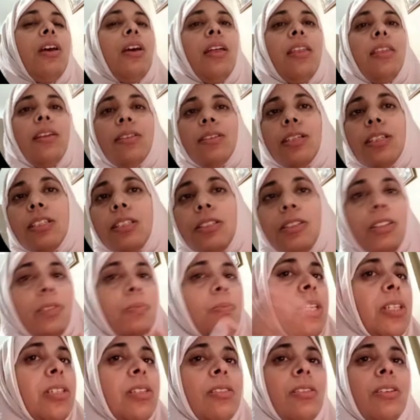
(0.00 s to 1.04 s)
that is not
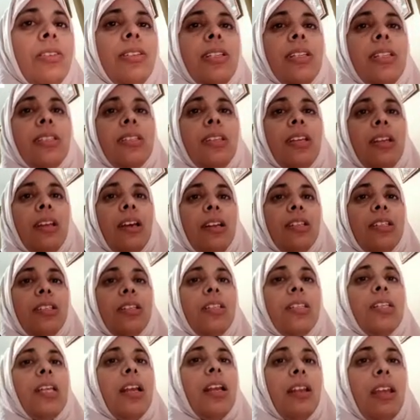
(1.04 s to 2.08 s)
based on needs
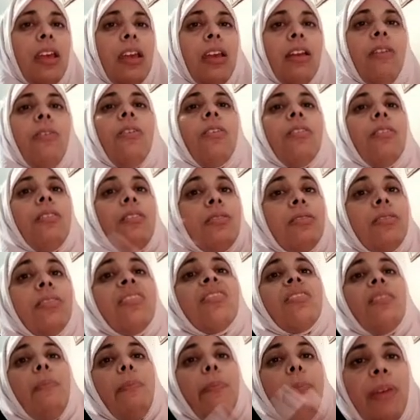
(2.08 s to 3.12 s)
analysis, and here this is
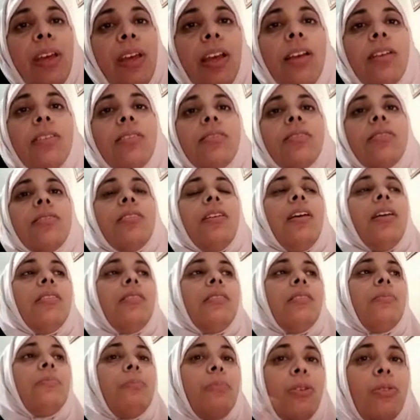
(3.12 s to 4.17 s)
the biggest and
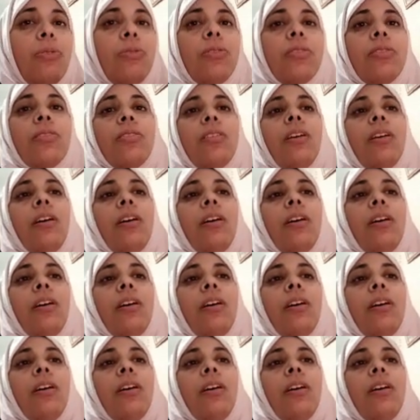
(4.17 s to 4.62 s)
the most